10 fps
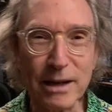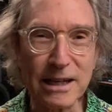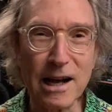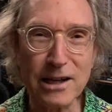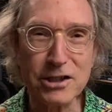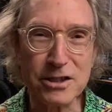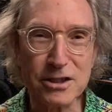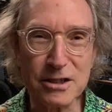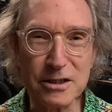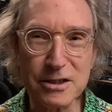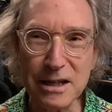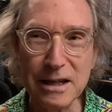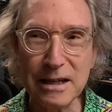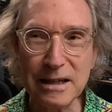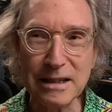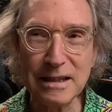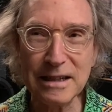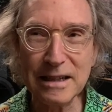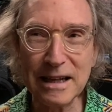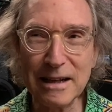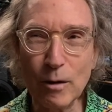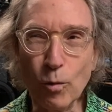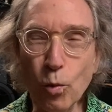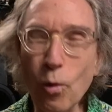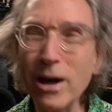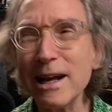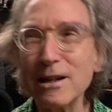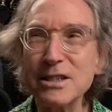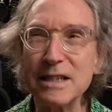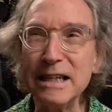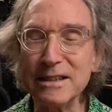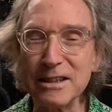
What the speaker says: consciousness. What else in